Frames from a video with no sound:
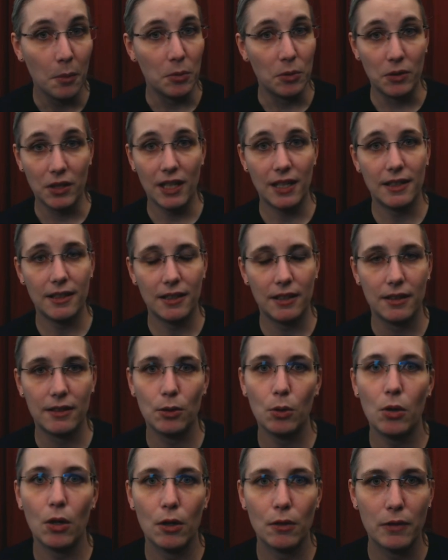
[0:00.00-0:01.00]
mutated
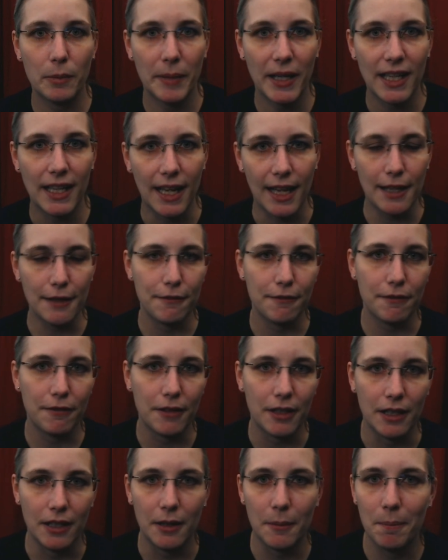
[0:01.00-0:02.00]
took over my
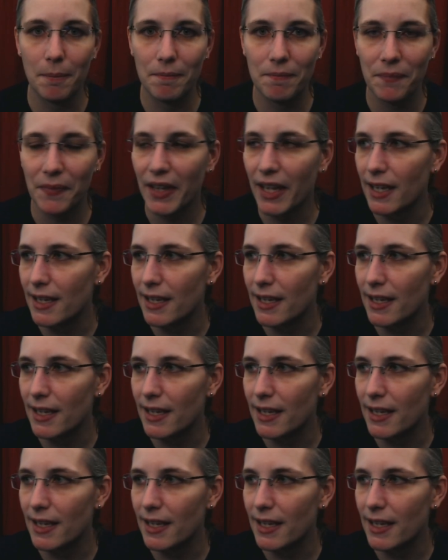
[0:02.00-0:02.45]
life um,